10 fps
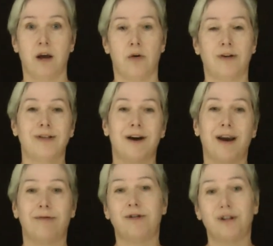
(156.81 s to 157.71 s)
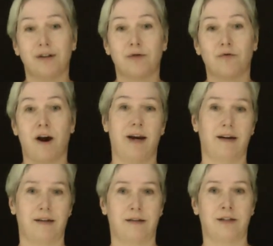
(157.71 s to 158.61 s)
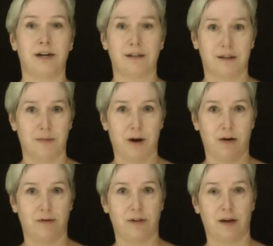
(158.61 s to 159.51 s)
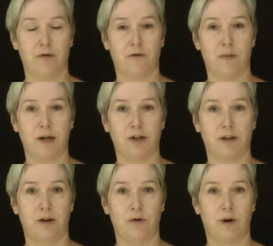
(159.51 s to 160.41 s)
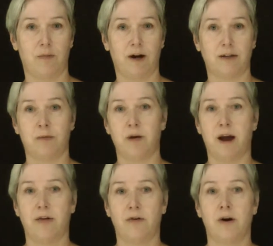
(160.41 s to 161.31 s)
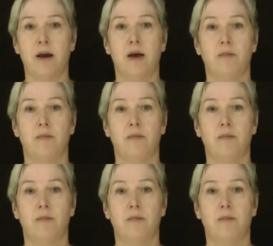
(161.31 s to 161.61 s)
Or is it kind of just right? It's just the amount of information that you could possibly gather